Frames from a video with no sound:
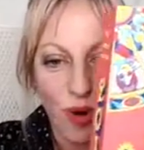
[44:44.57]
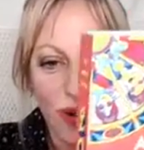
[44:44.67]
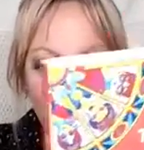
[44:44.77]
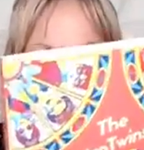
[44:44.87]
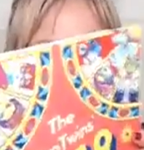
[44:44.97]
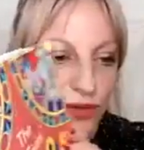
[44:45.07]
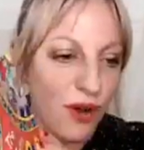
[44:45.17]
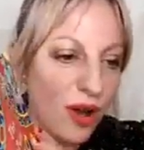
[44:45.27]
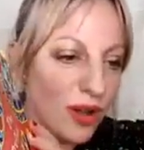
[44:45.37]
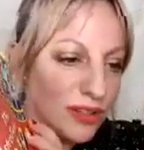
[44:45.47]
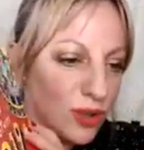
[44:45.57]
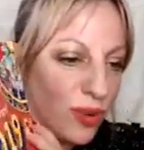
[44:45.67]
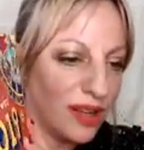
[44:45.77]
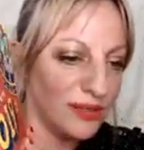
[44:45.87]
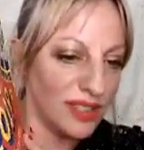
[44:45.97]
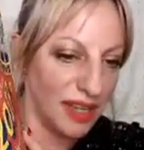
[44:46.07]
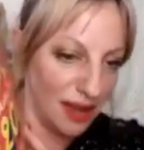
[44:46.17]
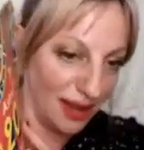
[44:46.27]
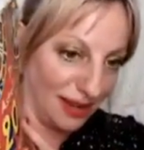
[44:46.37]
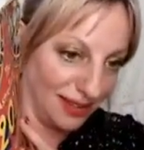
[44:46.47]
horoscopes for all 12
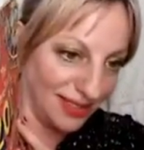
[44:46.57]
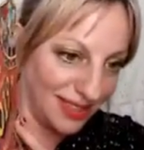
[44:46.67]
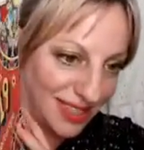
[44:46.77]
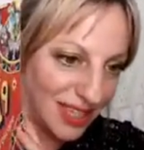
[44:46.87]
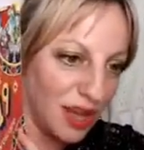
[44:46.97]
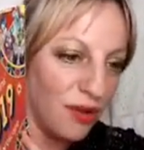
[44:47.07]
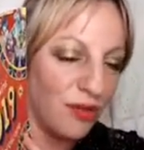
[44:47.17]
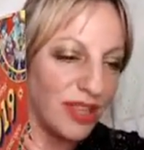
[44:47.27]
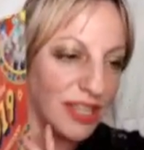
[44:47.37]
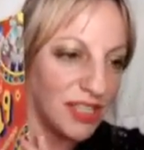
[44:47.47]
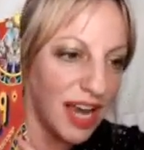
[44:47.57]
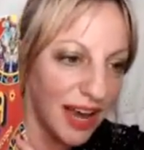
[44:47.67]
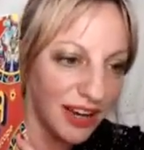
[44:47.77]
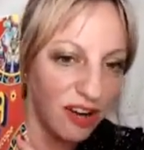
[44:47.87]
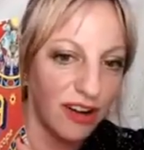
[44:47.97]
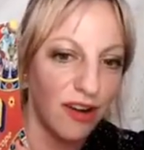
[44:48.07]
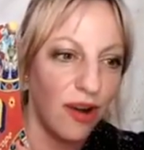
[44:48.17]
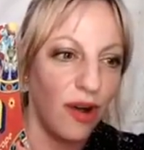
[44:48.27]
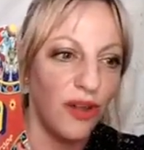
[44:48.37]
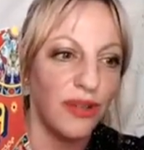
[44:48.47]
signs for the entire
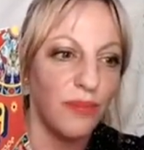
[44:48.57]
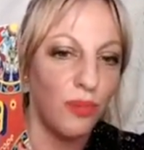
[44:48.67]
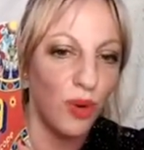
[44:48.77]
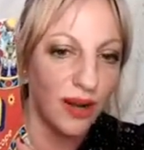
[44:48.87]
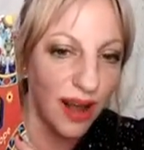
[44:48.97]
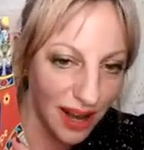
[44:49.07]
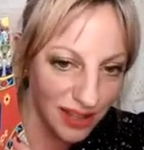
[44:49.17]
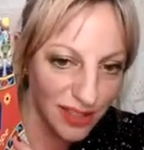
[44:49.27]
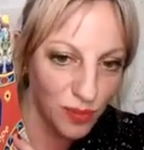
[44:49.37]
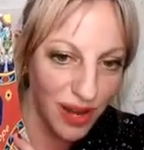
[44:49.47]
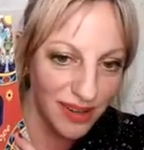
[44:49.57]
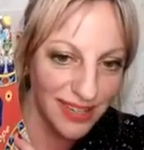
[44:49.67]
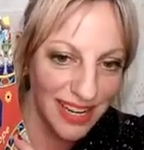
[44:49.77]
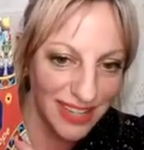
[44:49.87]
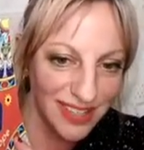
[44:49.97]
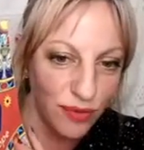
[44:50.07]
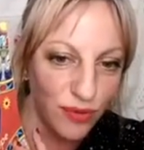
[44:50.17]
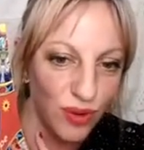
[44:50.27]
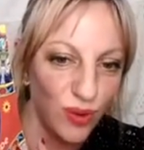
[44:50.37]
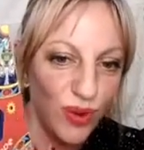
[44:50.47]
year, all the important hotspot dates.
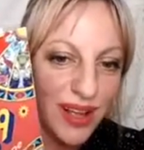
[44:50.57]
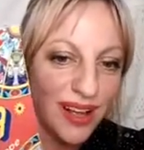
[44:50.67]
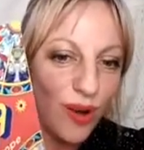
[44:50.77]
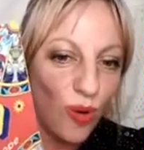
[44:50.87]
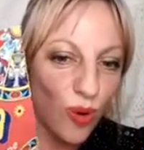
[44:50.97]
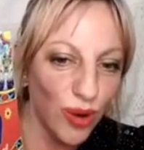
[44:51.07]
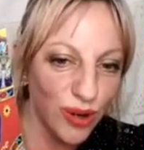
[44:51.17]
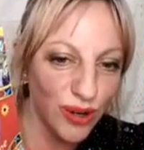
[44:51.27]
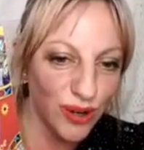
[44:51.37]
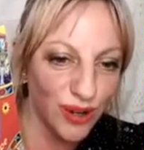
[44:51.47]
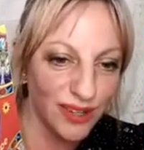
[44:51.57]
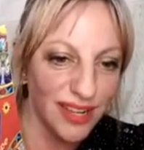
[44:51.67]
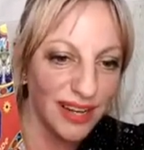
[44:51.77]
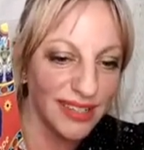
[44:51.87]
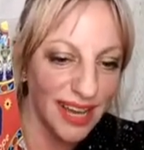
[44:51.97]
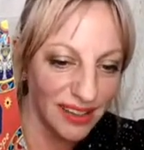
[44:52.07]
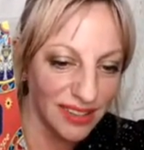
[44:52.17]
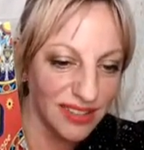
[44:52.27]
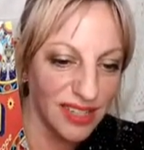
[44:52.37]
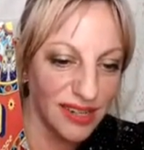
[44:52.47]
And if you order yours on
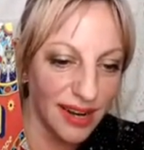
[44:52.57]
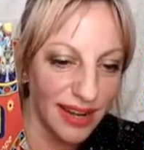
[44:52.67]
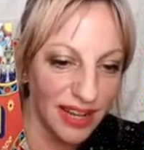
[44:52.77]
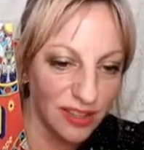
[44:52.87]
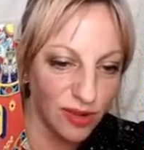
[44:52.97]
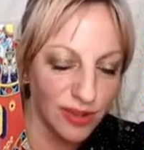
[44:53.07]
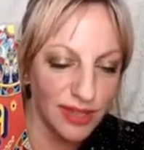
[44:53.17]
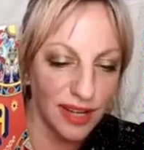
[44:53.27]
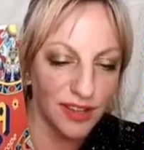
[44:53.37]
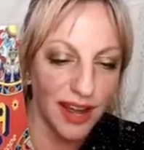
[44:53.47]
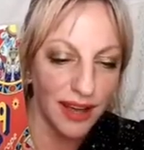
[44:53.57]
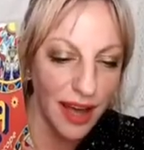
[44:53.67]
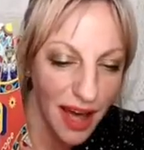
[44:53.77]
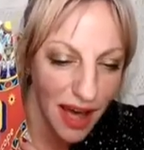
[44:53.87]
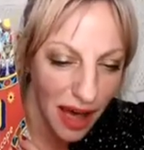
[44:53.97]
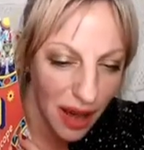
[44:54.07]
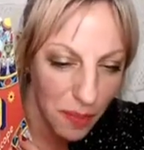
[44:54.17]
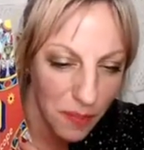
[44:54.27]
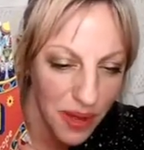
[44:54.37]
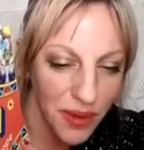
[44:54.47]

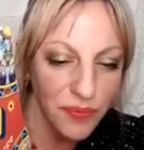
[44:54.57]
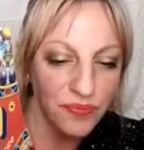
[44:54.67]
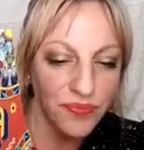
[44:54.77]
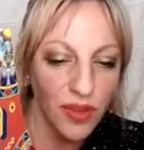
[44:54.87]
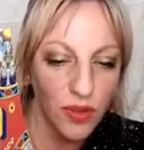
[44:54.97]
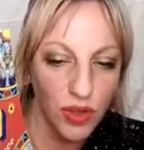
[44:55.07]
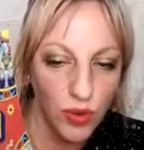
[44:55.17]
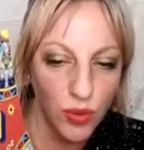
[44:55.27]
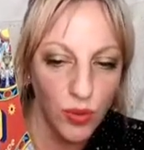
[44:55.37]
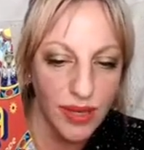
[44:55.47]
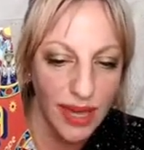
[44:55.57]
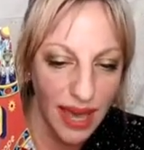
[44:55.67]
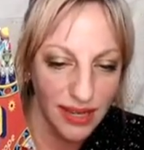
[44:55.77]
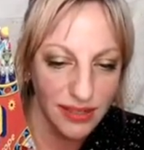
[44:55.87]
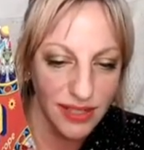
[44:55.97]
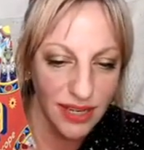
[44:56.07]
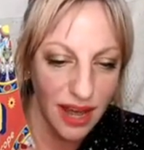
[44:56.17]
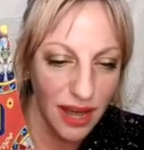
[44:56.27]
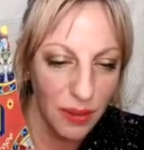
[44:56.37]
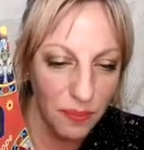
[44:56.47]
galaxy.astrostyle.com, you get
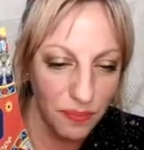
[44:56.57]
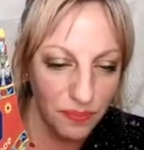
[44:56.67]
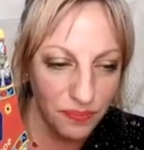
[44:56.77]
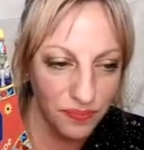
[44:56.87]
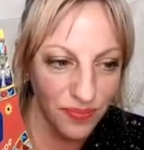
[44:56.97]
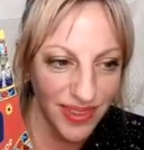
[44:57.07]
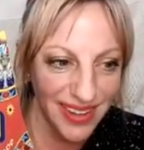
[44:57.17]
a